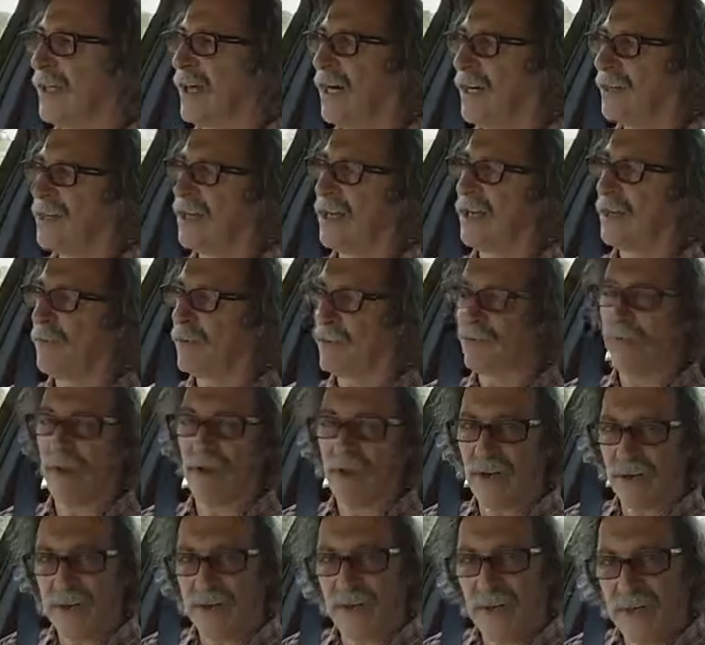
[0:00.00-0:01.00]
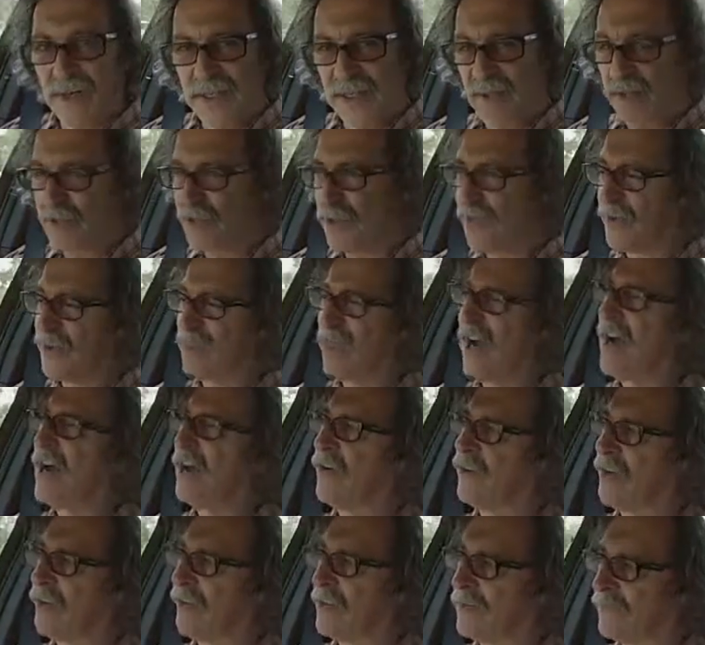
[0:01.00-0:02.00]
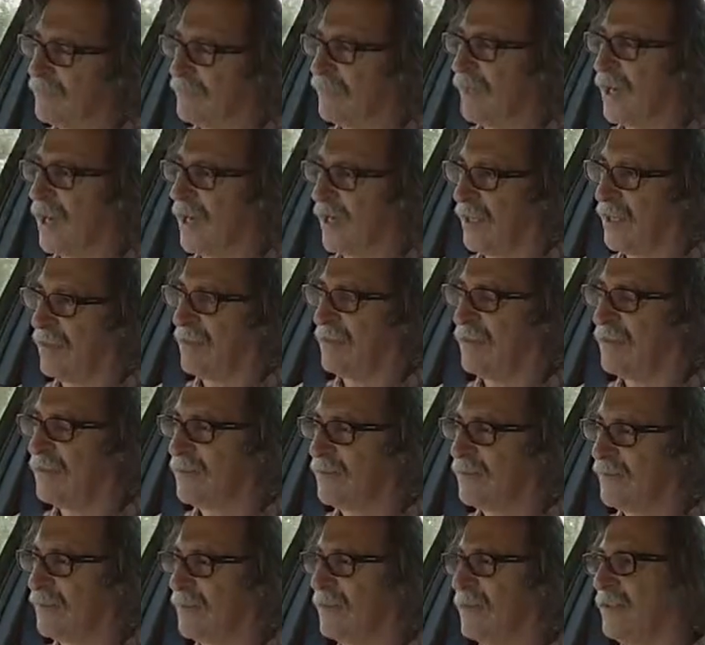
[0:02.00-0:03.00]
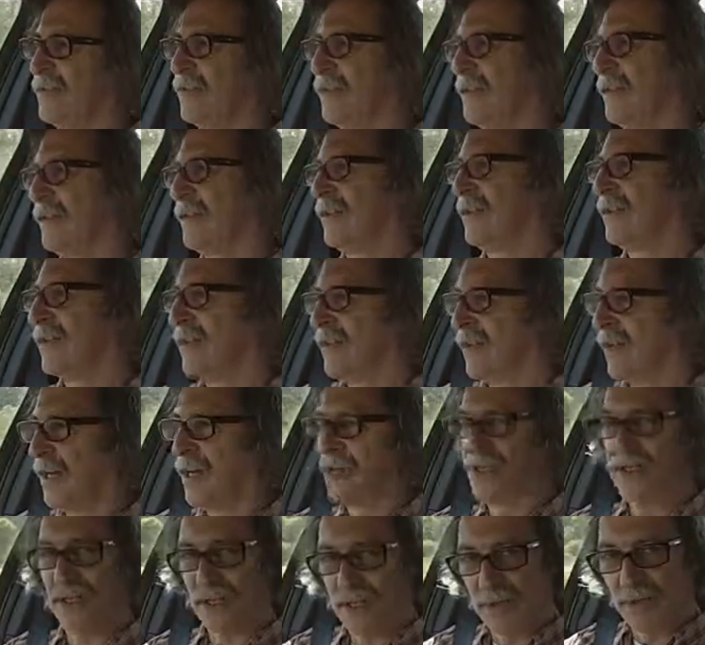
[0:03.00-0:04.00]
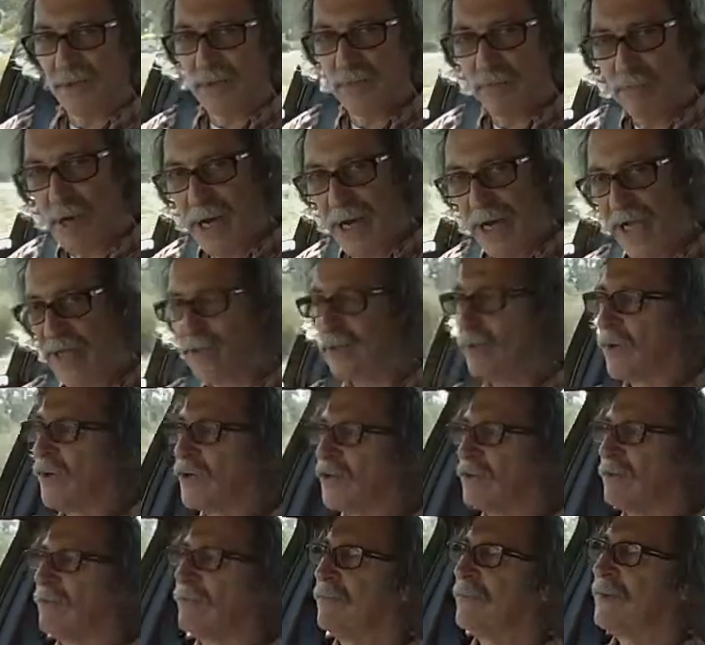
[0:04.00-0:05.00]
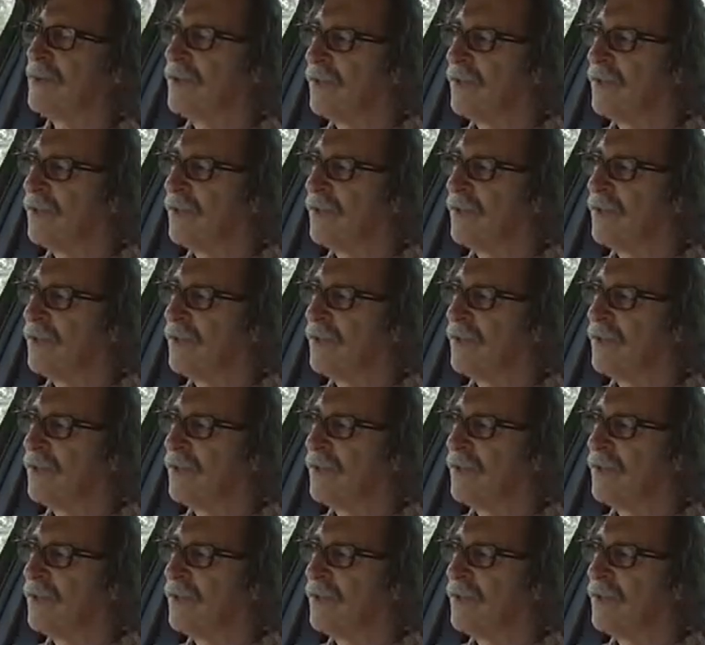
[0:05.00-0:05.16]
I don't know whether I like the idea of doing that or not, really. I certainly would pay to watch them.